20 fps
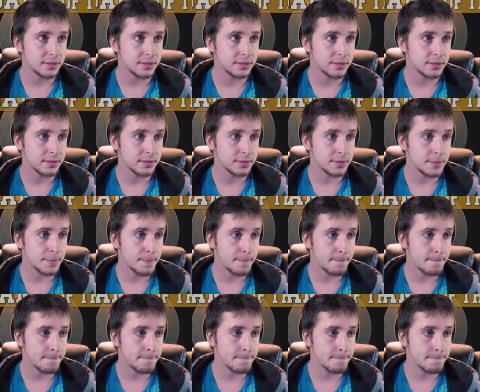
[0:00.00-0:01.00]

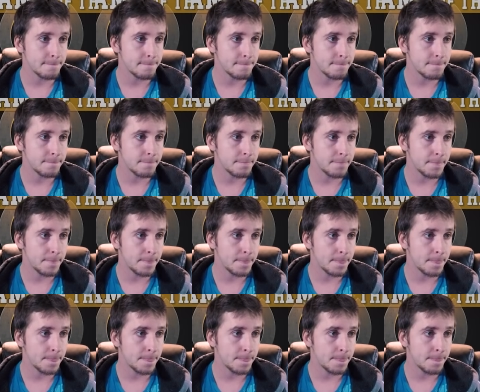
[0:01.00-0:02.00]

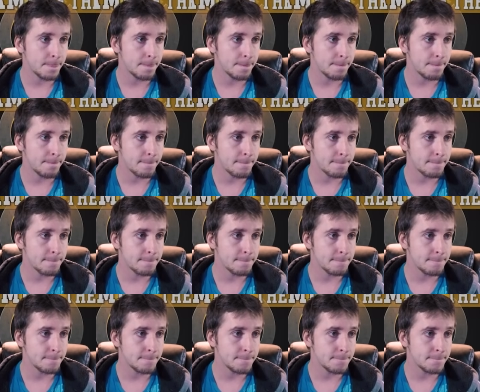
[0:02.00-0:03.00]

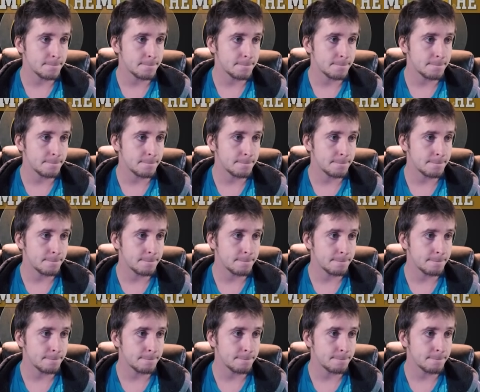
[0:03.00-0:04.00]

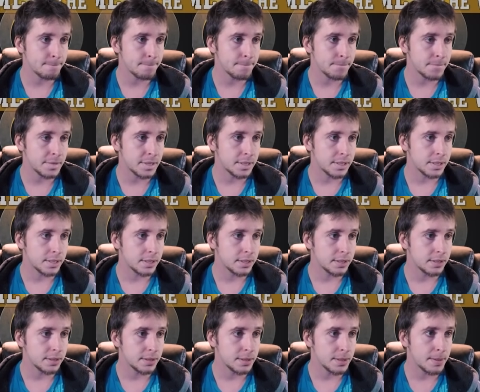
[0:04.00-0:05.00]

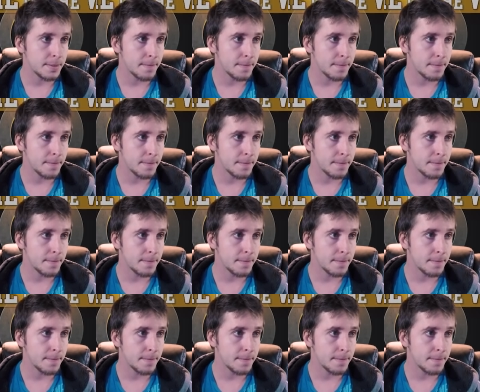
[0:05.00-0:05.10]
Nothing is said.